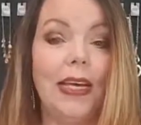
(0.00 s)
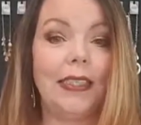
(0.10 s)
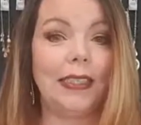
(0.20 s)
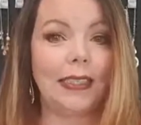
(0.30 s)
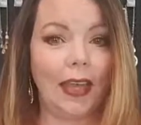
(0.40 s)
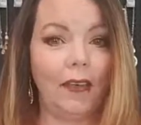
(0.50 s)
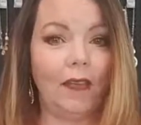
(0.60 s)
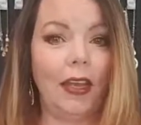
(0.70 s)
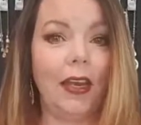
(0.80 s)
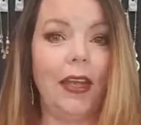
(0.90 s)

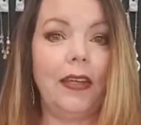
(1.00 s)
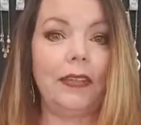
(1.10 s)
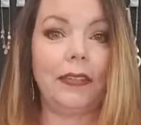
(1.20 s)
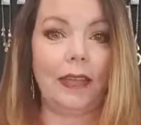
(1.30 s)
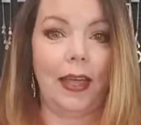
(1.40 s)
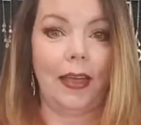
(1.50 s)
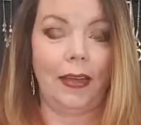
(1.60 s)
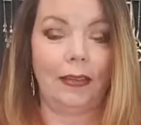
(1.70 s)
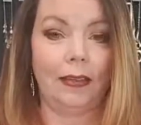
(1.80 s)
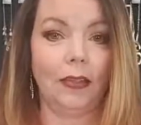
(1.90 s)
7
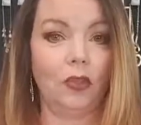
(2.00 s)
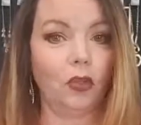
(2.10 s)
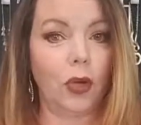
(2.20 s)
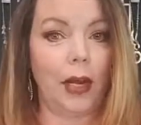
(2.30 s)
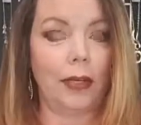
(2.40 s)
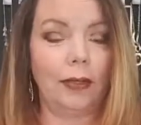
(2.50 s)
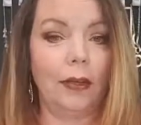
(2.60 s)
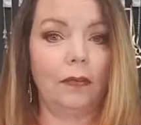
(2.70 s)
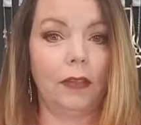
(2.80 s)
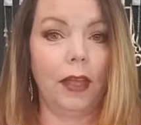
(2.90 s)
days straight
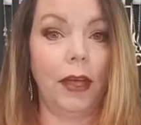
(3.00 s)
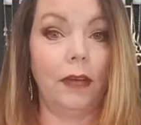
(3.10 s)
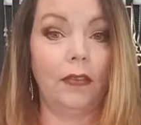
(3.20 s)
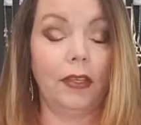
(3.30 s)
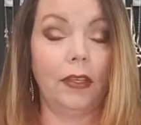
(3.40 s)
of live